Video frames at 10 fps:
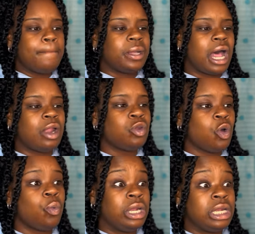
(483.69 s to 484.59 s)
But I don't
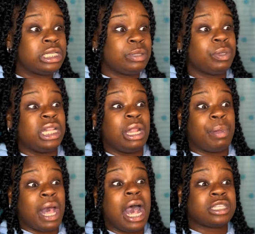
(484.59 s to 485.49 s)
know what it is but in the
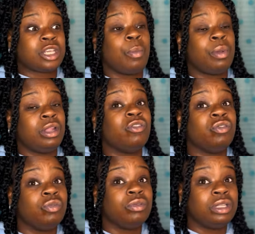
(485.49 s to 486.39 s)
past couple
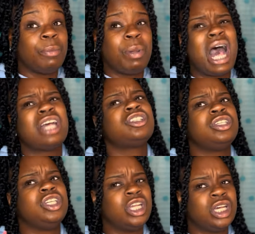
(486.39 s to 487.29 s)
of the
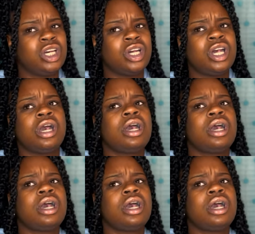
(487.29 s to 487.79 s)
past year,